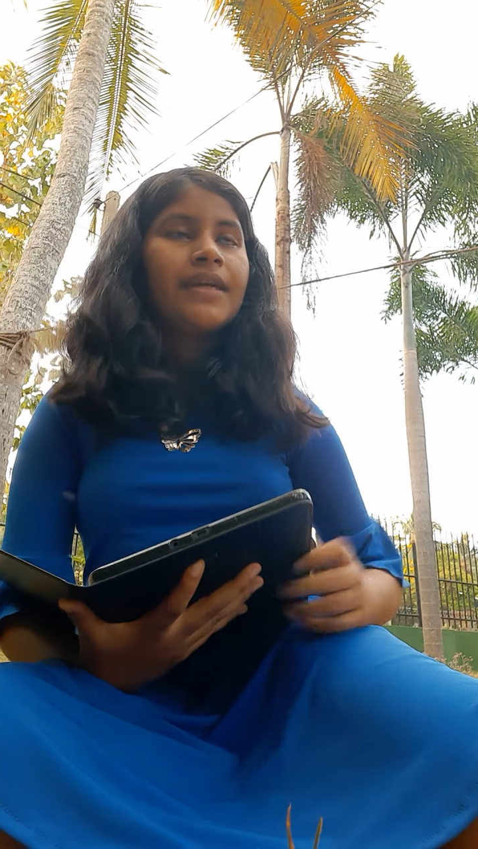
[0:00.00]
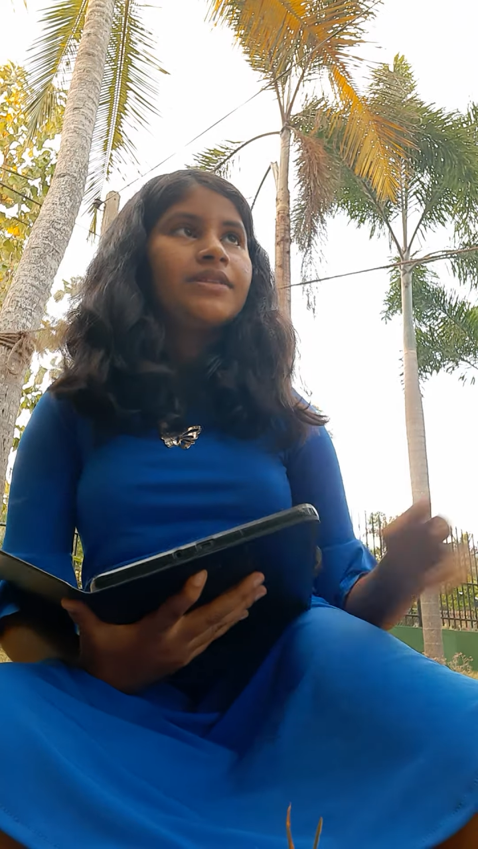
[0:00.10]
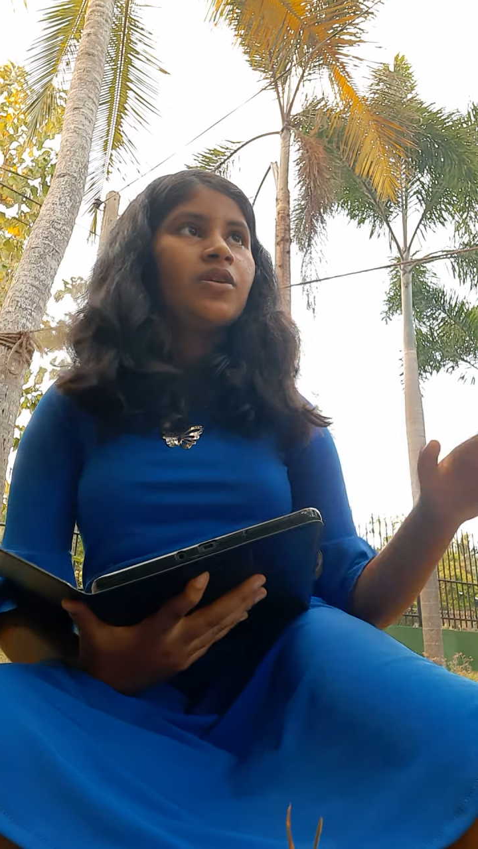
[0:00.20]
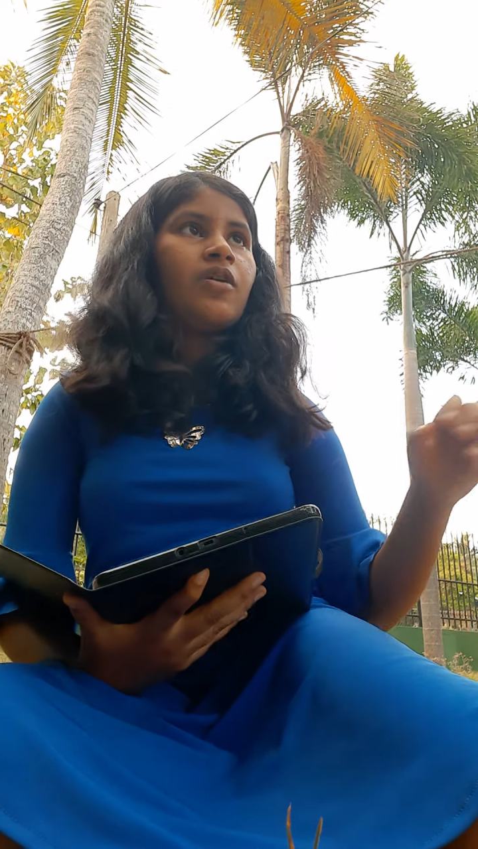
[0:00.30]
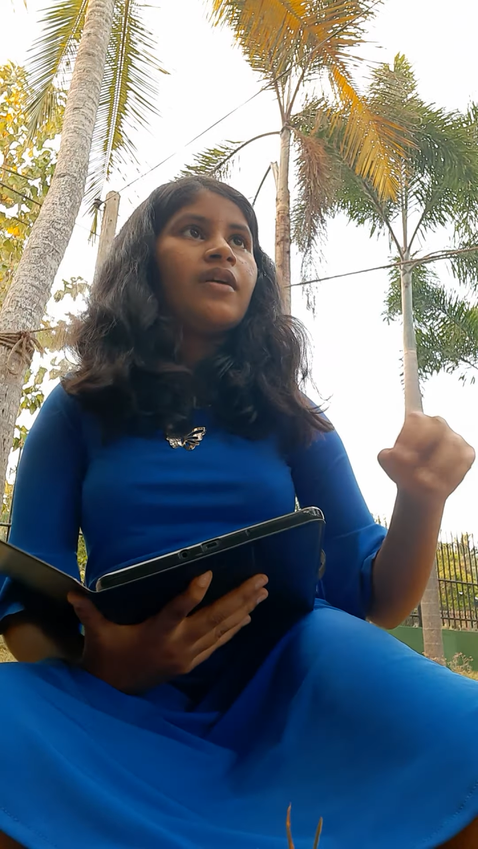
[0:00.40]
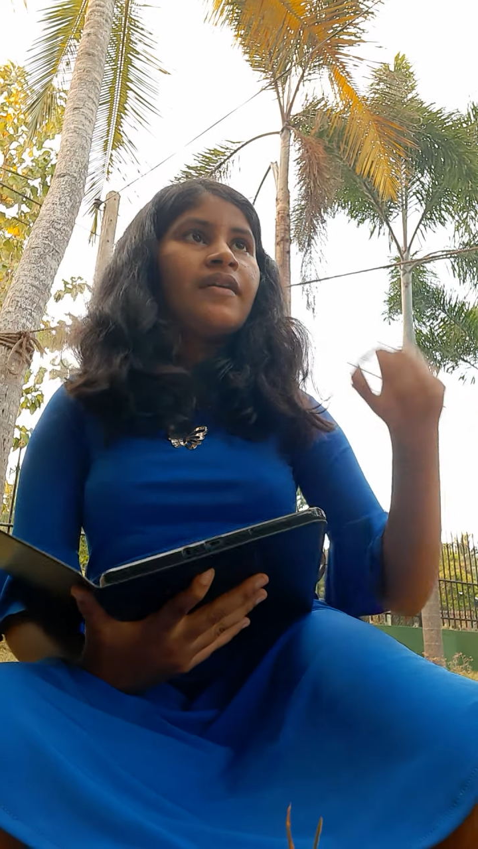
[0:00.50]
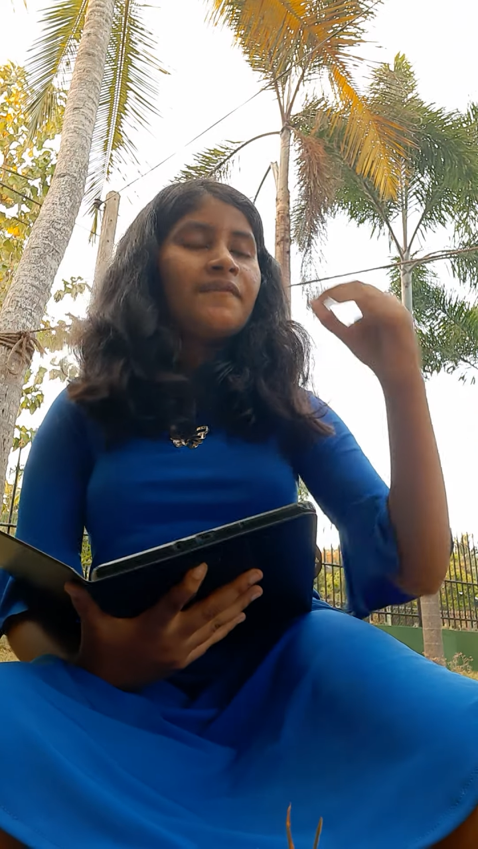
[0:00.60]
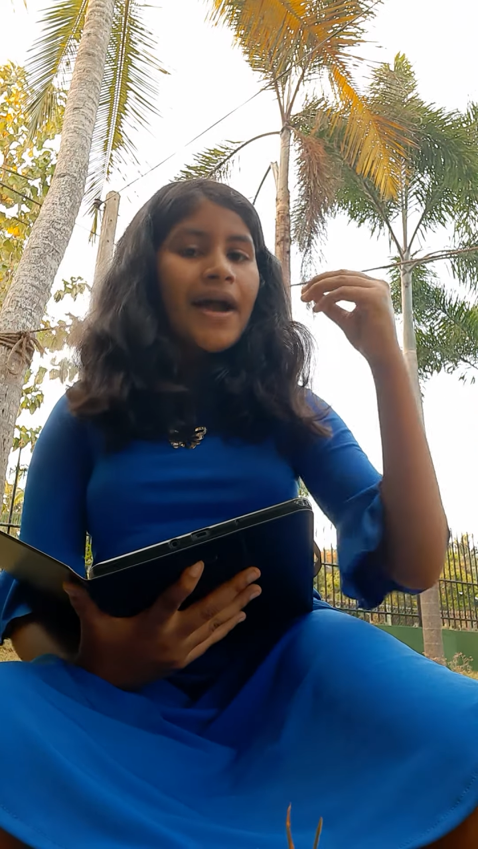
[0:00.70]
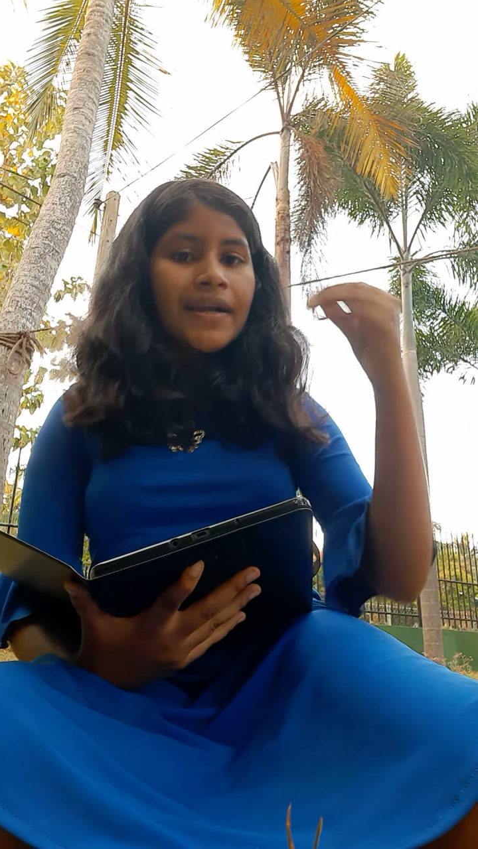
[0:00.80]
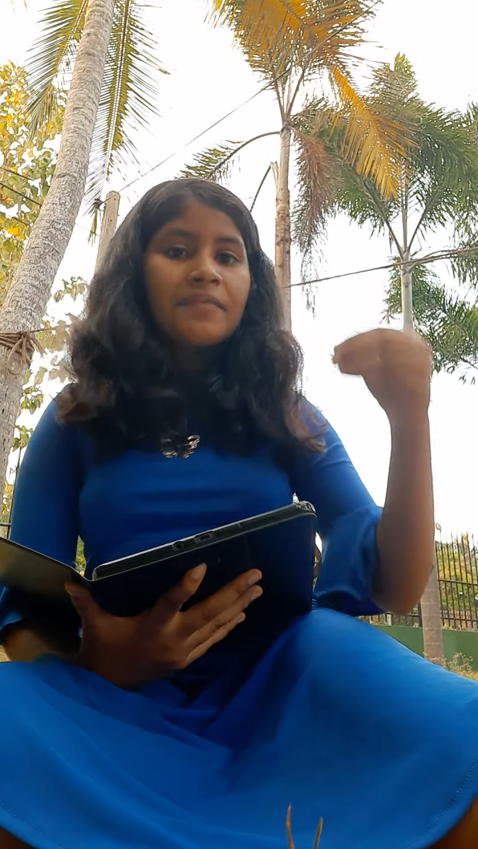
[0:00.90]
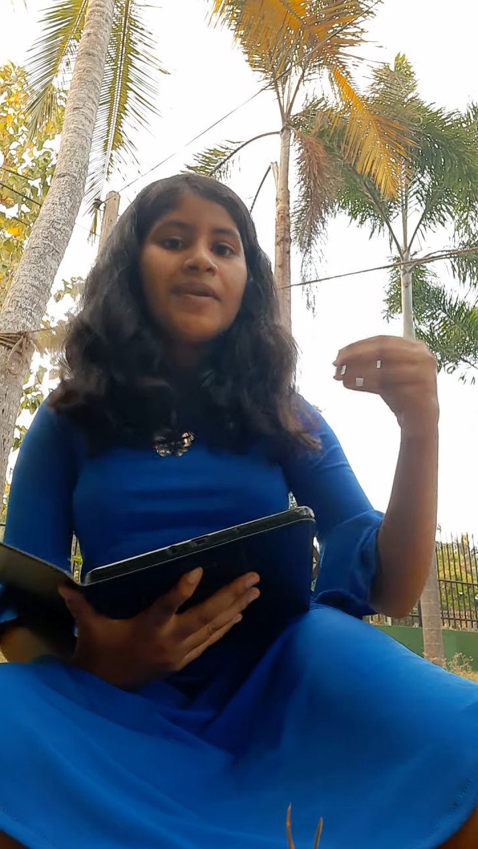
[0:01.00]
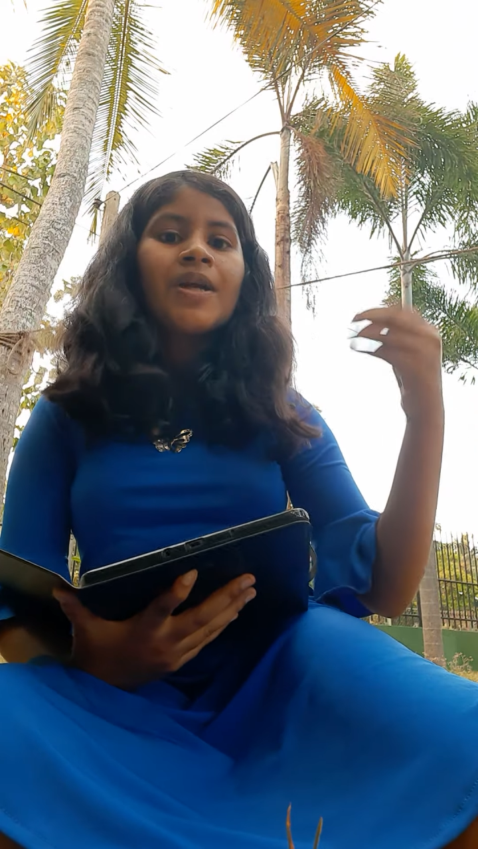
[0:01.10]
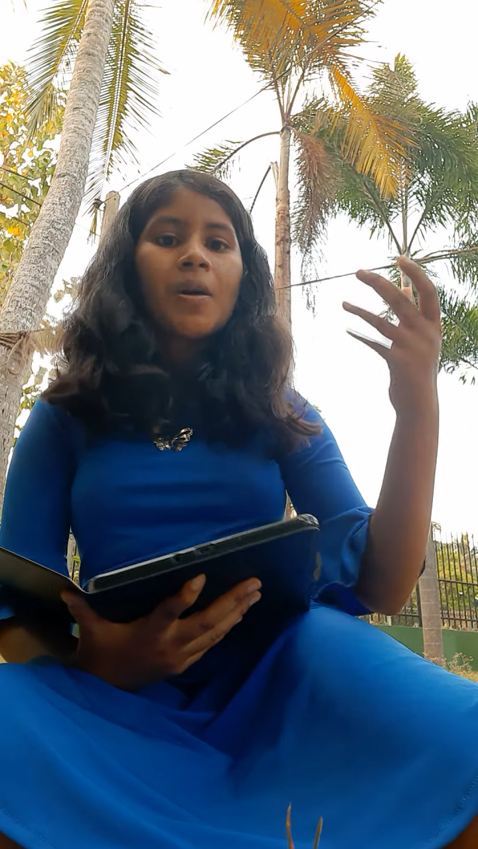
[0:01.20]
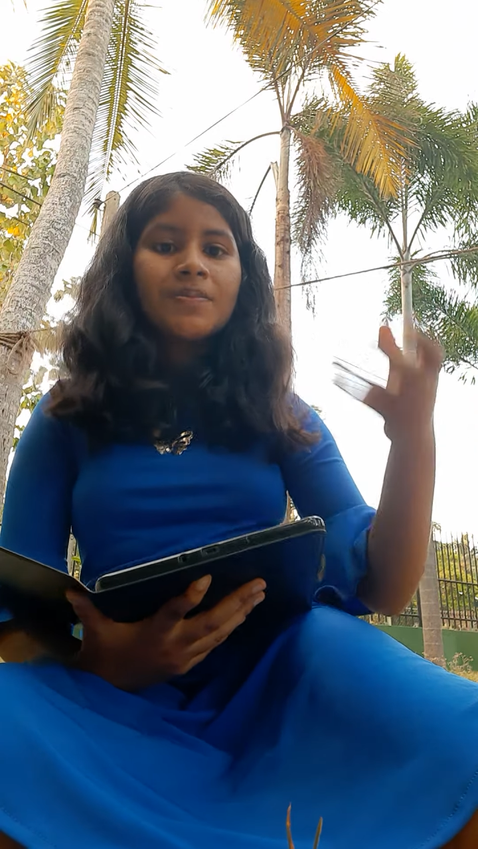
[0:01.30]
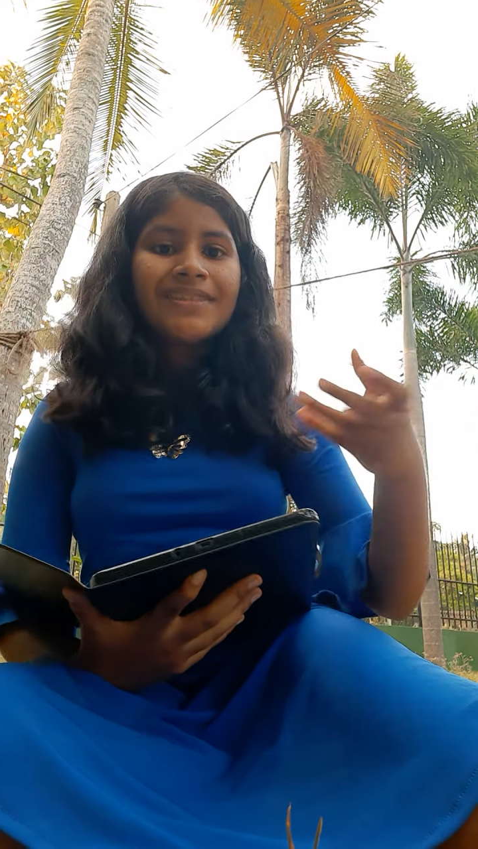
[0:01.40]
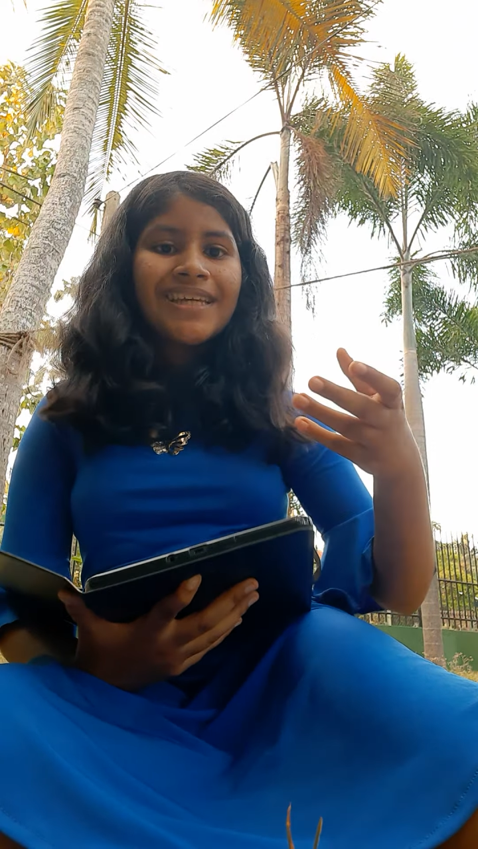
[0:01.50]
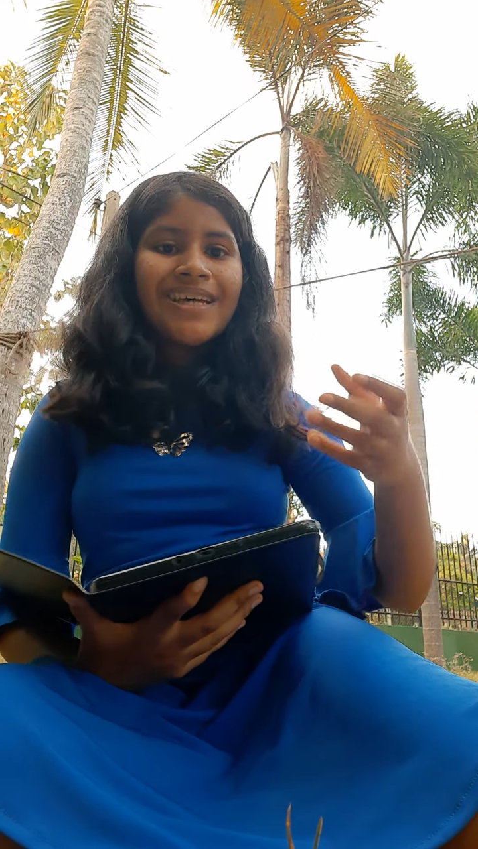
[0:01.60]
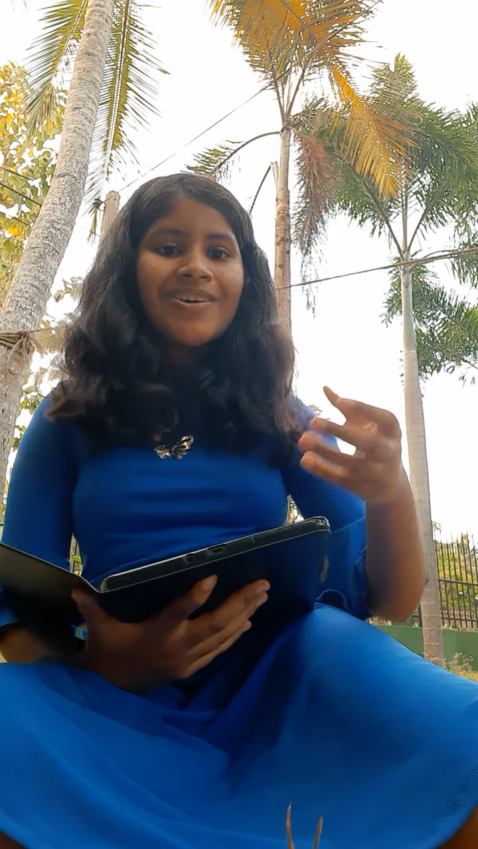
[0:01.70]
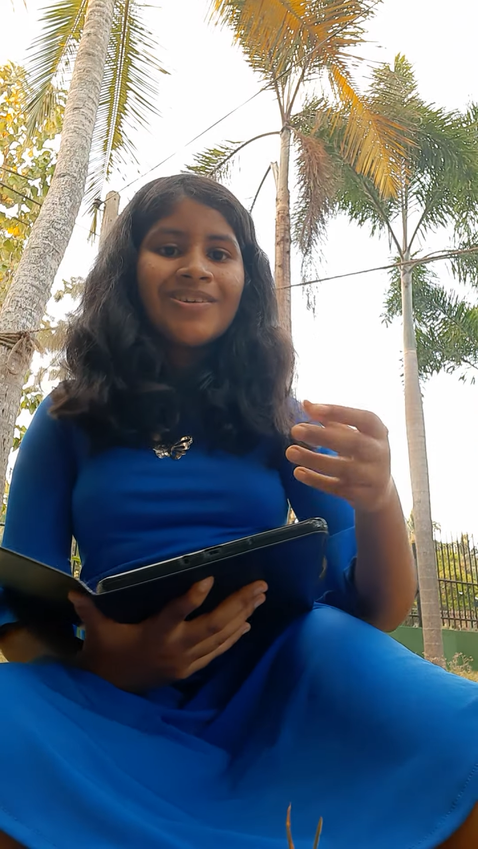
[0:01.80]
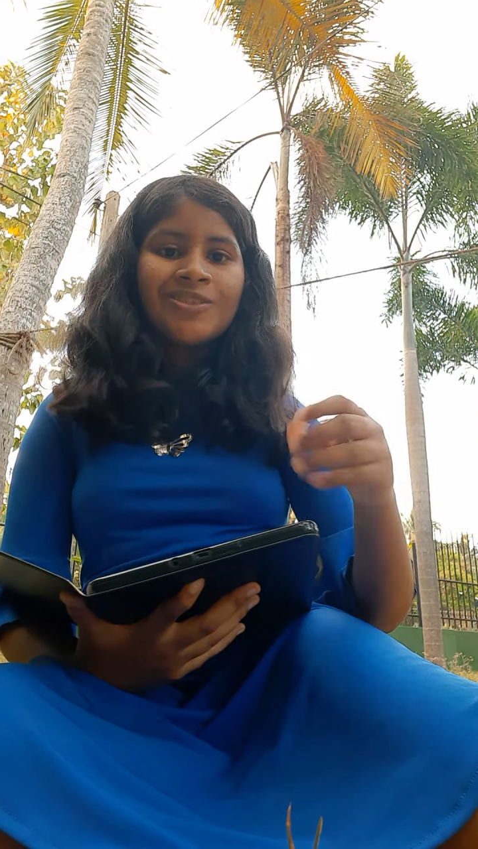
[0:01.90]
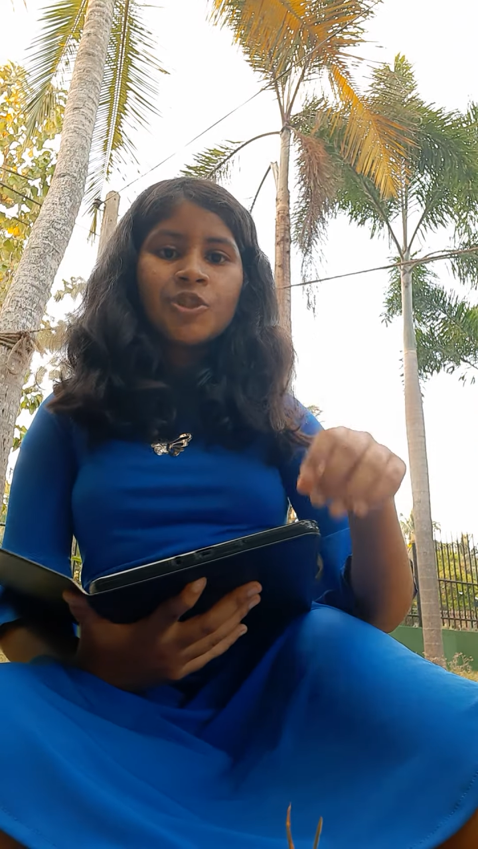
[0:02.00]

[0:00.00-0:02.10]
So what we observe